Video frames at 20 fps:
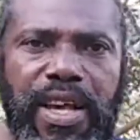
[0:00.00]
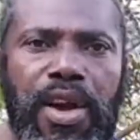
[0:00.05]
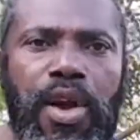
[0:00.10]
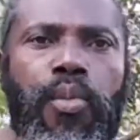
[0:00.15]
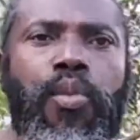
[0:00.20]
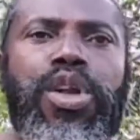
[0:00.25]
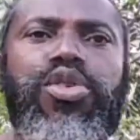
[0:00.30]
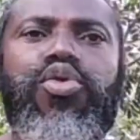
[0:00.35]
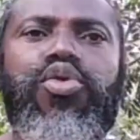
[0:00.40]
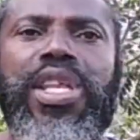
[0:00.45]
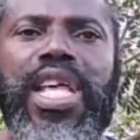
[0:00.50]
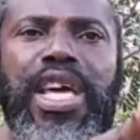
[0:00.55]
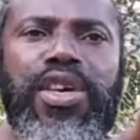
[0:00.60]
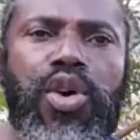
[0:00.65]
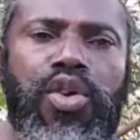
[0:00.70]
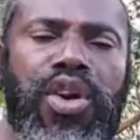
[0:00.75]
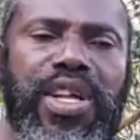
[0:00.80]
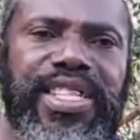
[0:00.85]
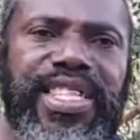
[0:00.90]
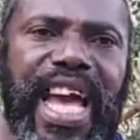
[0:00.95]
Which one of you
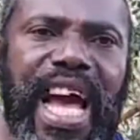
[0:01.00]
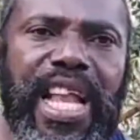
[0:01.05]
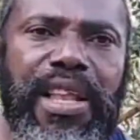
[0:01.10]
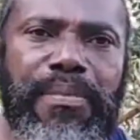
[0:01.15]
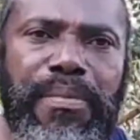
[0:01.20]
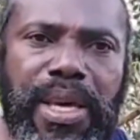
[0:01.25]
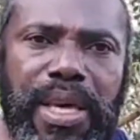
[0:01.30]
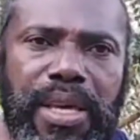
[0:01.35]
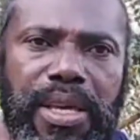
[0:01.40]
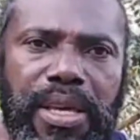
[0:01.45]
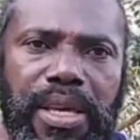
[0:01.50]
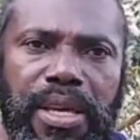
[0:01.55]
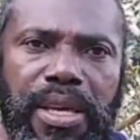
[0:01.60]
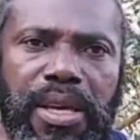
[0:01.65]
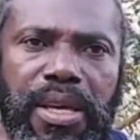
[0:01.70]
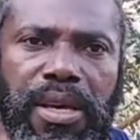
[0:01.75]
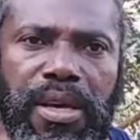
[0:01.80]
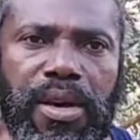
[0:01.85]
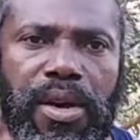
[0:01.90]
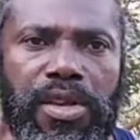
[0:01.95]
could tell me
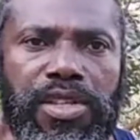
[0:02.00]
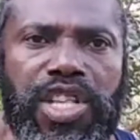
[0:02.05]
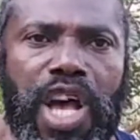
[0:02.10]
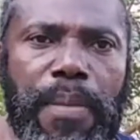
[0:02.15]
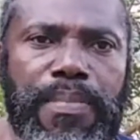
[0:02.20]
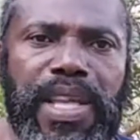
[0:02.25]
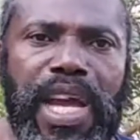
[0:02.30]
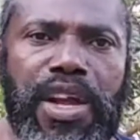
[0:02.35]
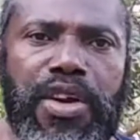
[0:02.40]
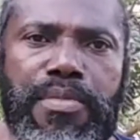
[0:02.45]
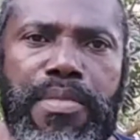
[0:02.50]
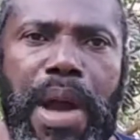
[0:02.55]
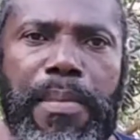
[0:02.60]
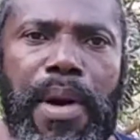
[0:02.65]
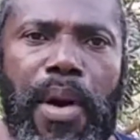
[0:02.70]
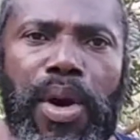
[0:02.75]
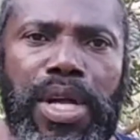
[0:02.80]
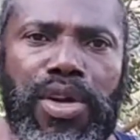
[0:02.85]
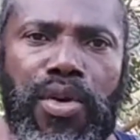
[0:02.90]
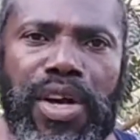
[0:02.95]
something you
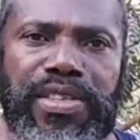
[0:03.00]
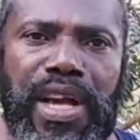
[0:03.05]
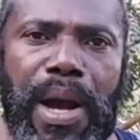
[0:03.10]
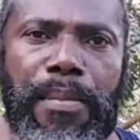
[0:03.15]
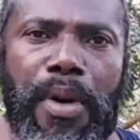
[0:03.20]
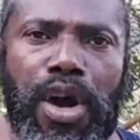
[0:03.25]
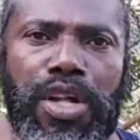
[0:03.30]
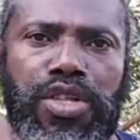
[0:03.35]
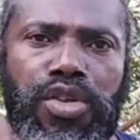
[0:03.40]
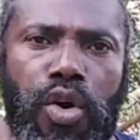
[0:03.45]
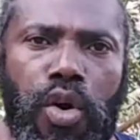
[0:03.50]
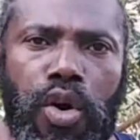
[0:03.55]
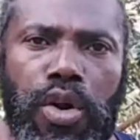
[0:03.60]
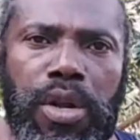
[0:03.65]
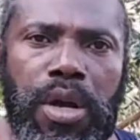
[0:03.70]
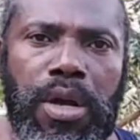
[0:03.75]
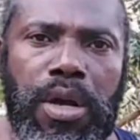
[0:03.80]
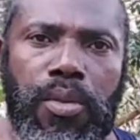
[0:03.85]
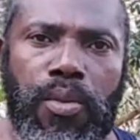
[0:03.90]
remember when you was a month old,